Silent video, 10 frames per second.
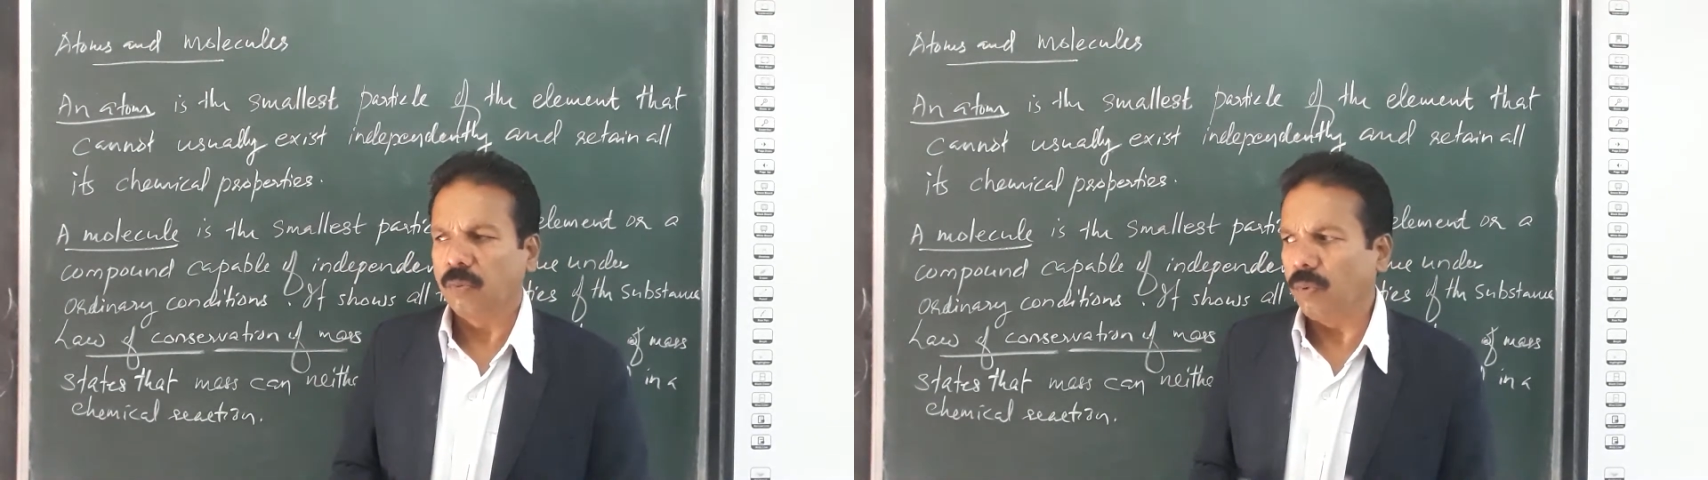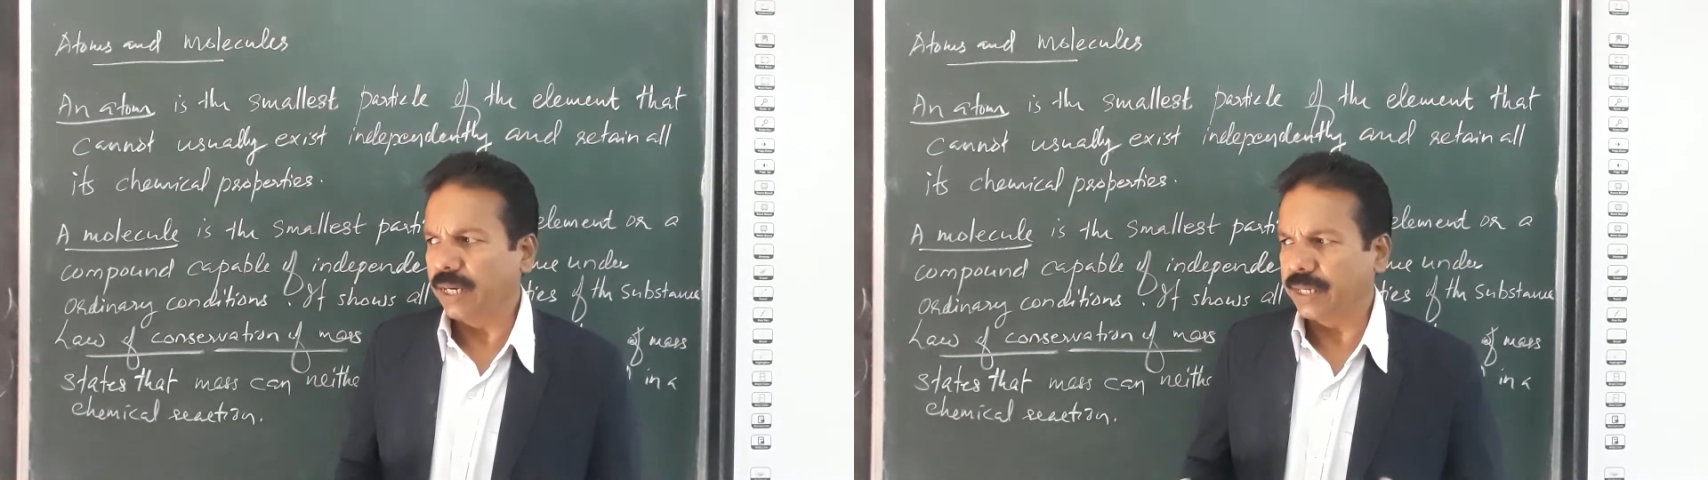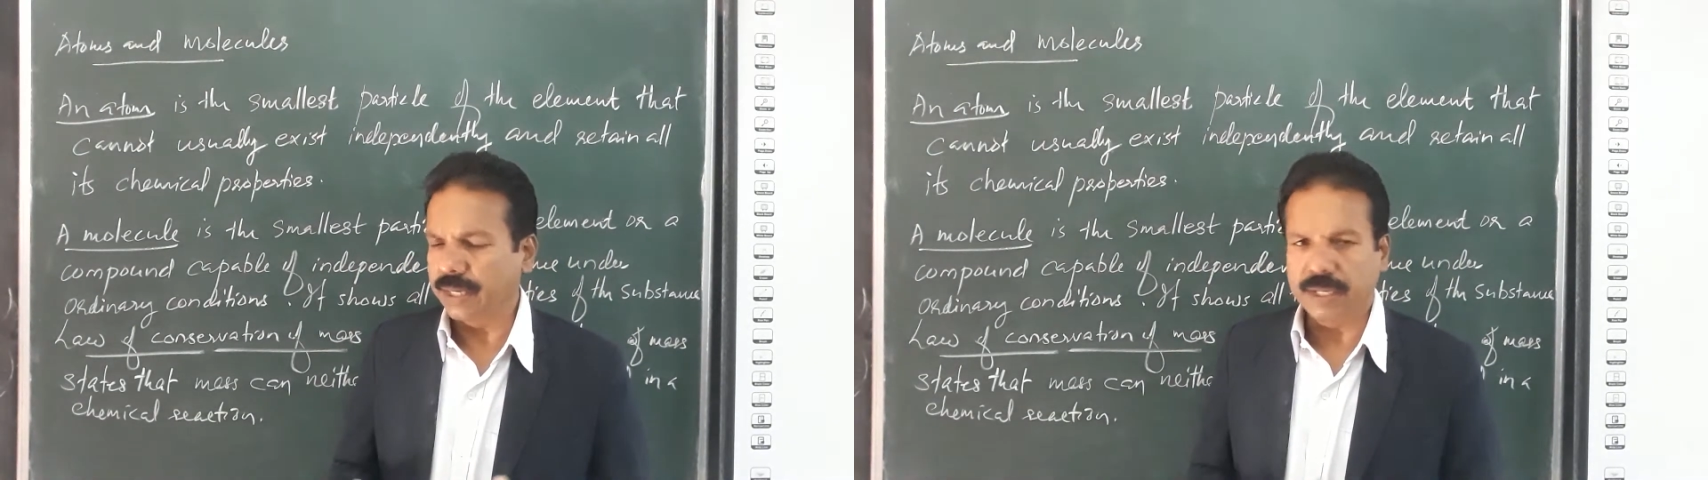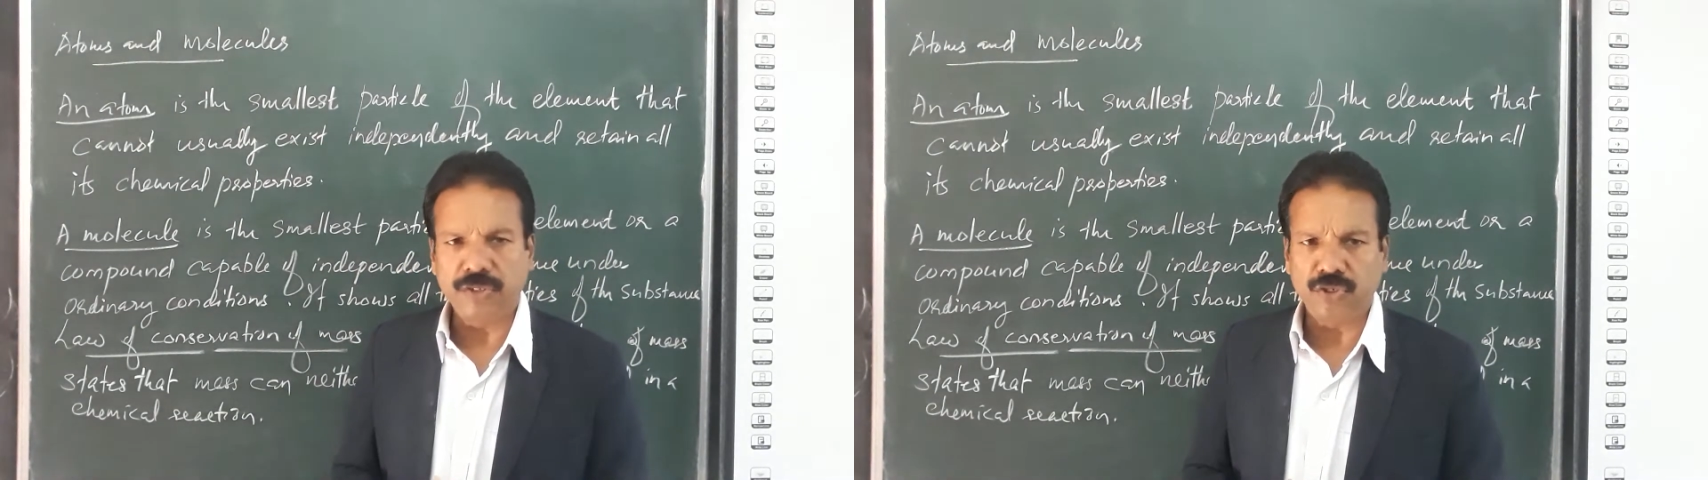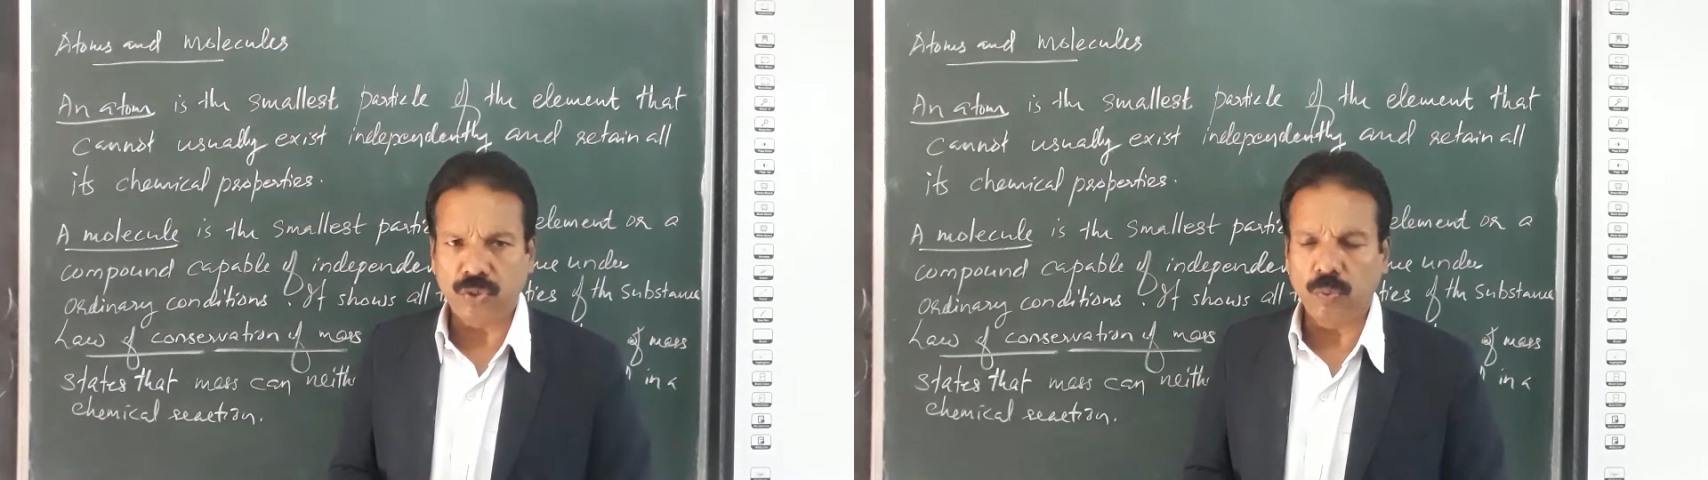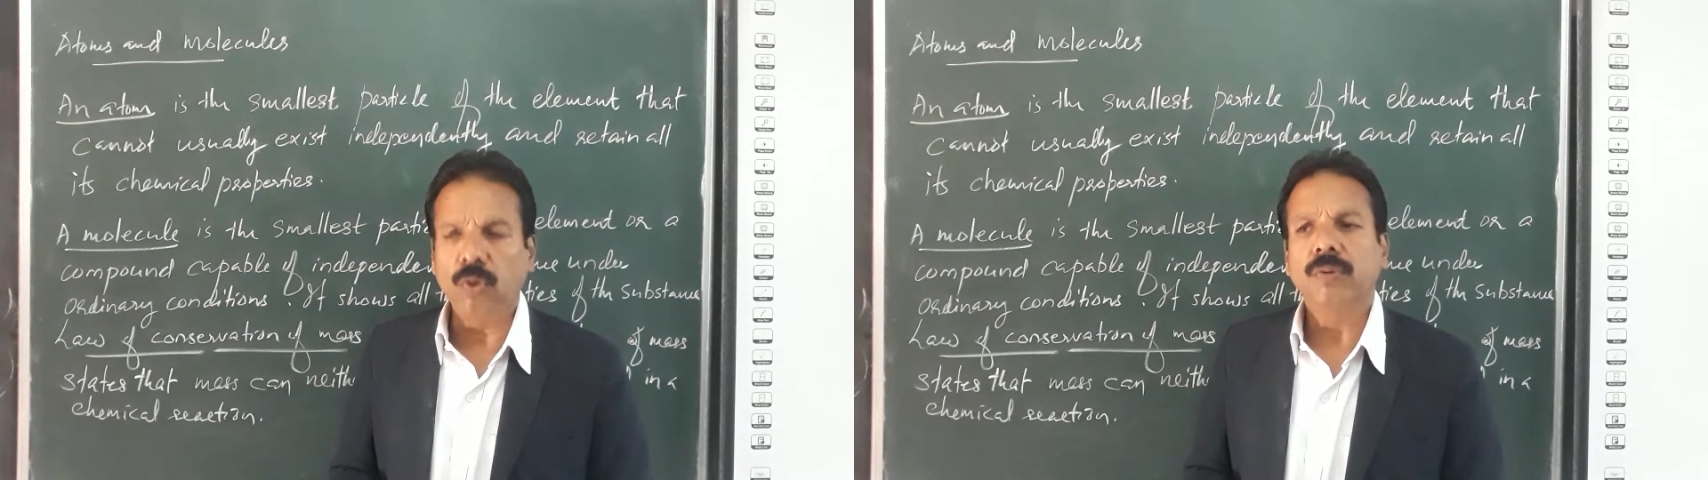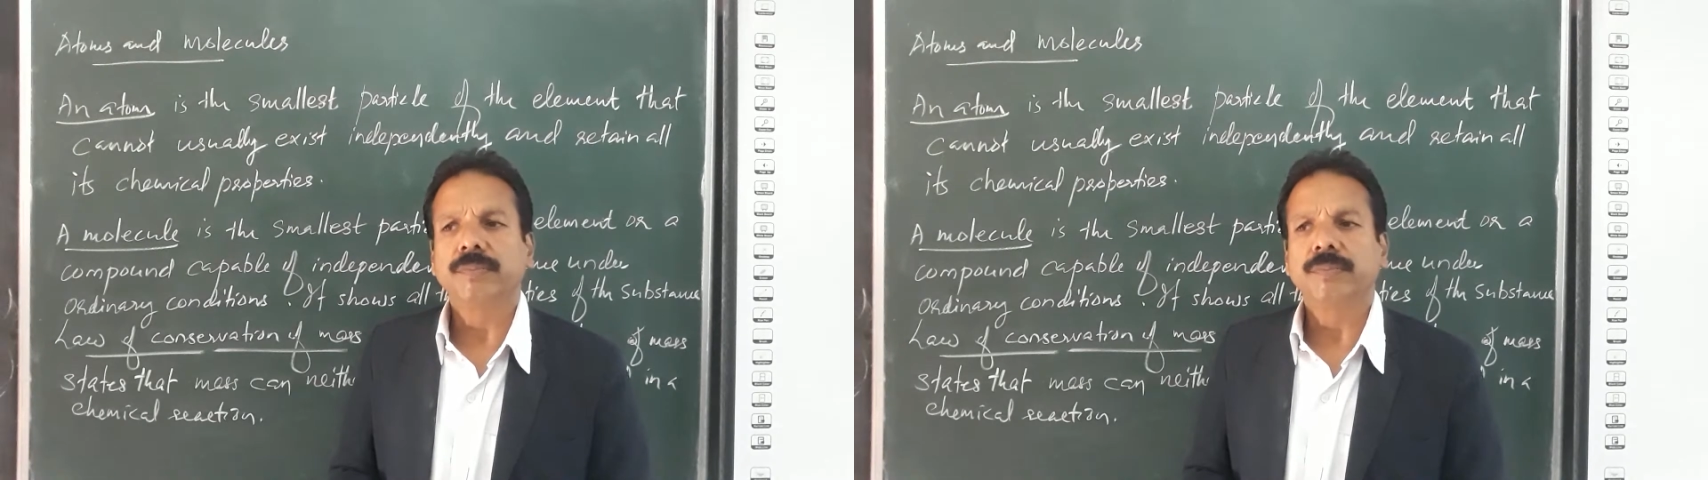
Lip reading: water H2O,